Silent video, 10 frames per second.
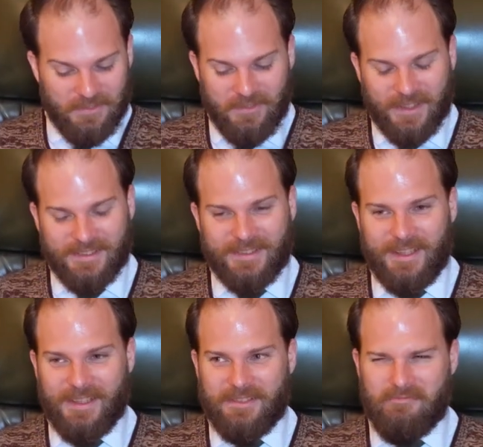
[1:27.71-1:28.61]
In fact,
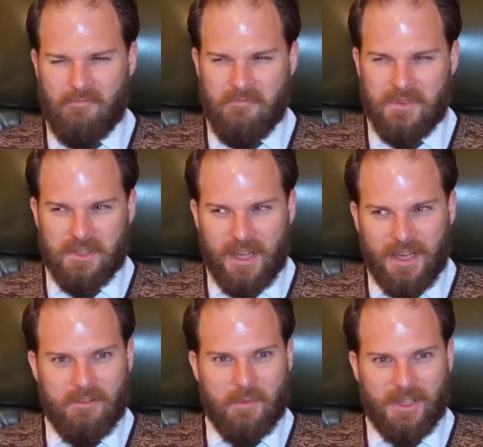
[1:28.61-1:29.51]
it
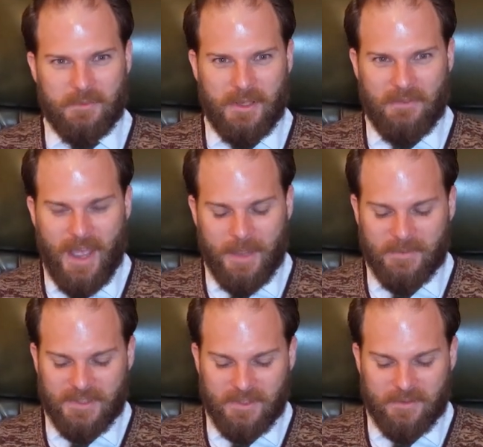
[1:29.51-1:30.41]
slightly reminds me of
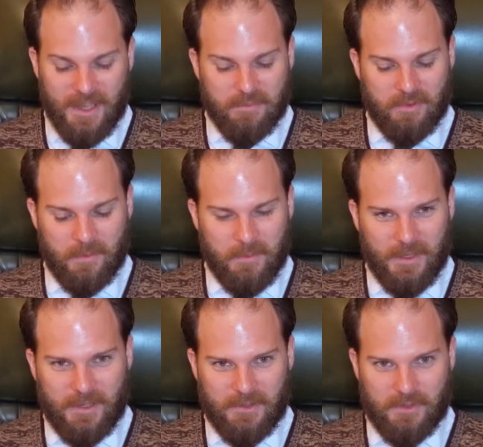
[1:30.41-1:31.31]
absinthe, and that's probably
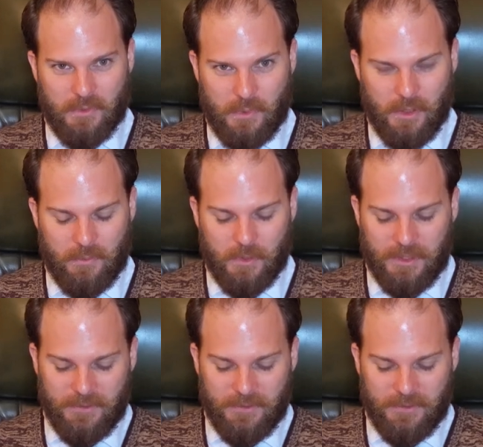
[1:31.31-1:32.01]
because of the wormwood.